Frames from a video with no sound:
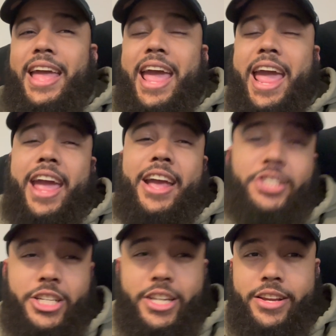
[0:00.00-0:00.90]
and
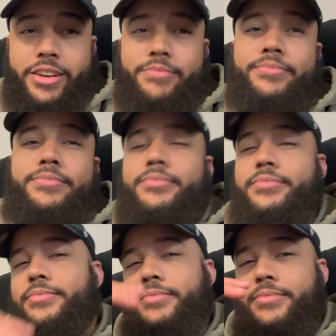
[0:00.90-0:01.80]
she
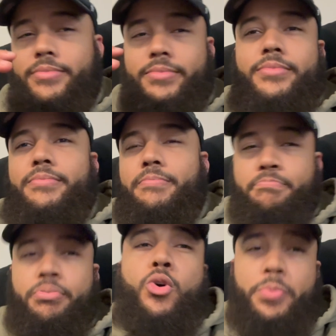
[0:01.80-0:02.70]

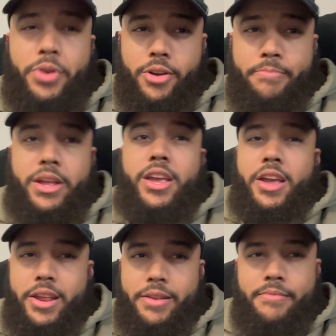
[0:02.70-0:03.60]
pooped her
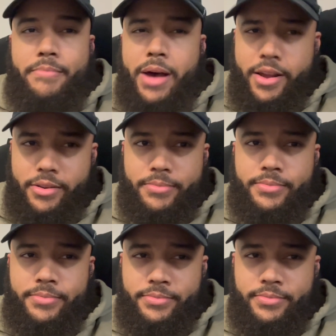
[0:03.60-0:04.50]
bikini bottom.
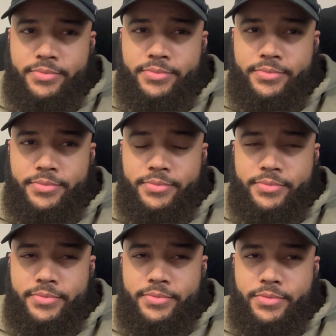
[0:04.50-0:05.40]

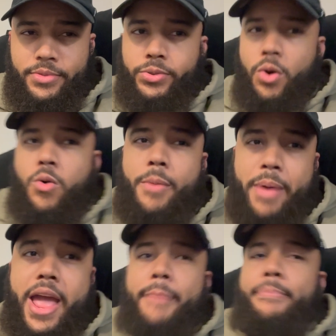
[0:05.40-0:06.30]
Throw up
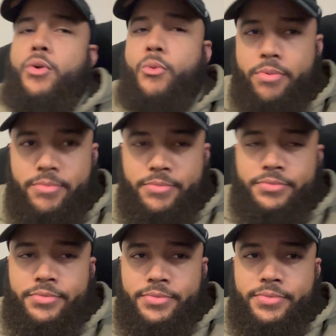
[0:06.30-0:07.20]
and poop.
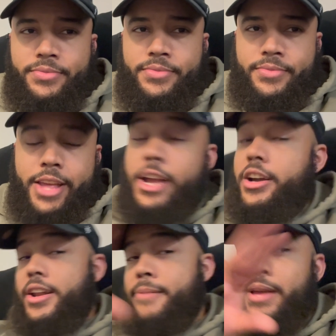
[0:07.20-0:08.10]
It
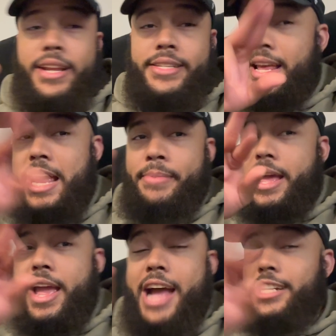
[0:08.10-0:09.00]
could have been the same
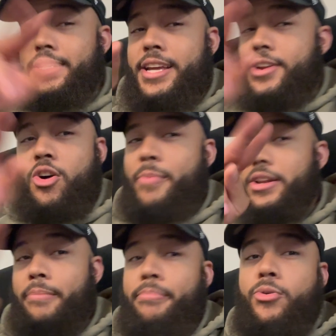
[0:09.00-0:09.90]
day. I just didn't know about
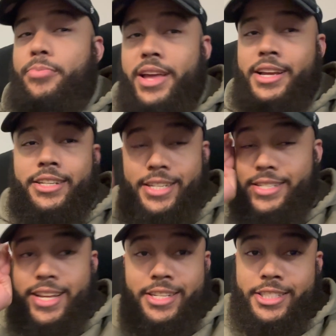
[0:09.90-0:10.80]
the poop thing. She
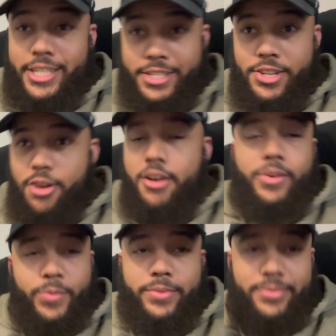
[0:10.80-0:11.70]
said she saw it.
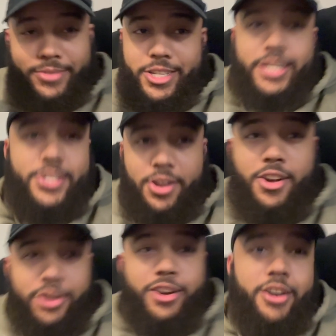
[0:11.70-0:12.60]
She saw
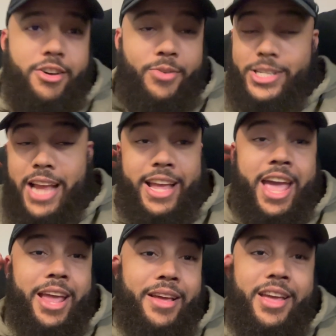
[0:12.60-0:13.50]
the girl, which I
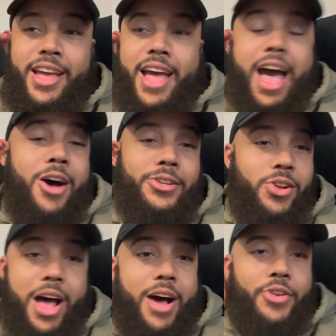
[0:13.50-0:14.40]
can't. I
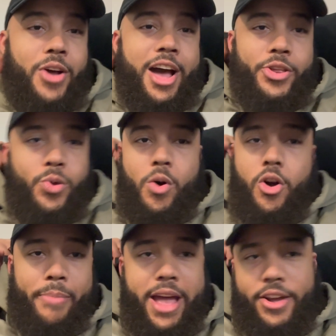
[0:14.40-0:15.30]
don't know how you
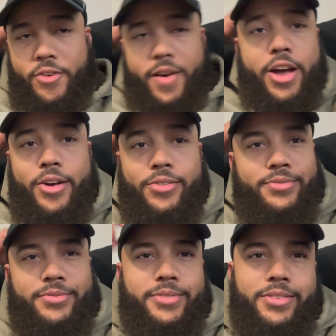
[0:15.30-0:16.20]
walk back around
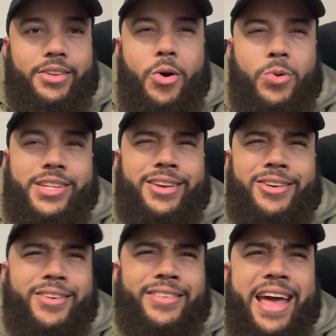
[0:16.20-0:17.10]
the
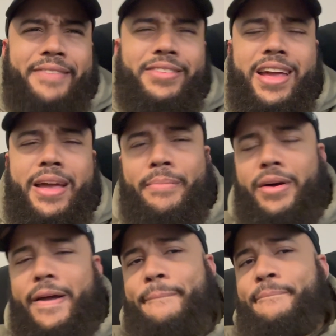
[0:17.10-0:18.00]
hotel after that,
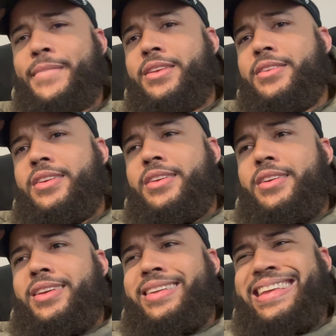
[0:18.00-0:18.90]
but
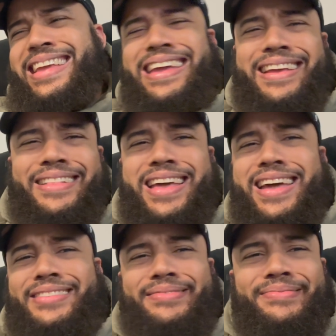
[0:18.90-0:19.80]

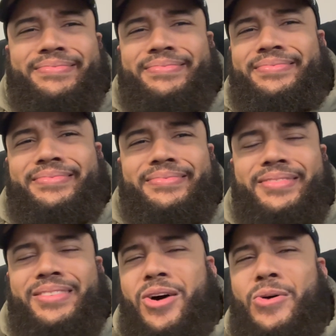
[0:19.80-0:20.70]
yeah,
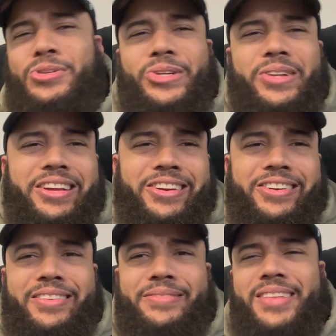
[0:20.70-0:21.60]
hold your
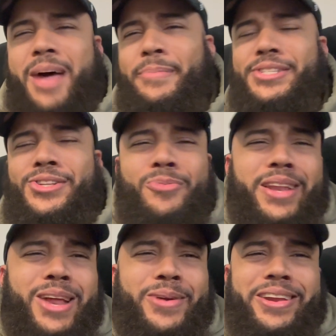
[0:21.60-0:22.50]
liquor. I'm assuming
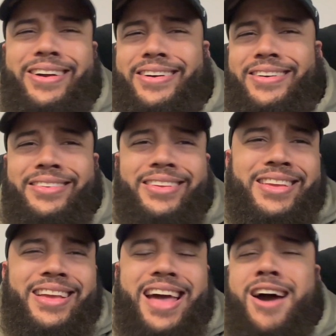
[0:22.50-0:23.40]
they were young.
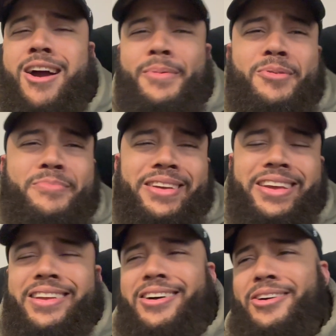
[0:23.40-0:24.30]
I remember
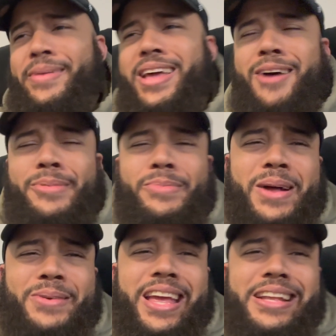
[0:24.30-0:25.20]
being young, man. I remember when
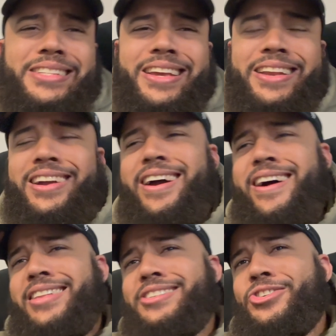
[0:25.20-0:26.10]
I was 18 in
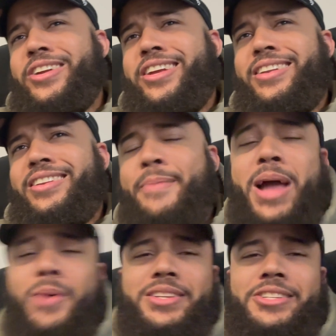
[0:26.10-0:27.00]
college drinking. I mean,
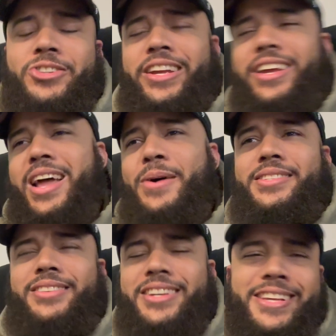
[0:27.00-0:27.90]
I wasn't drinking. That
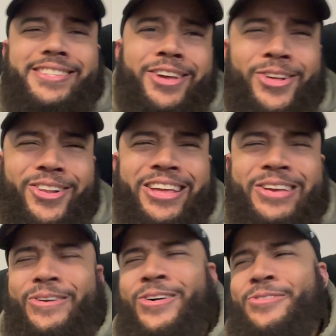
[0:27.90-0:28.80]
was because that's
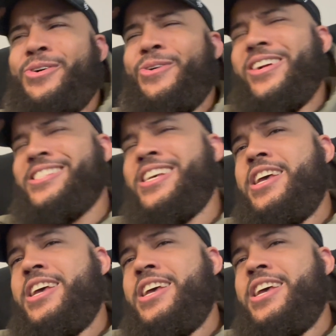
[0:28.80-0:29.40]
illegal, of course.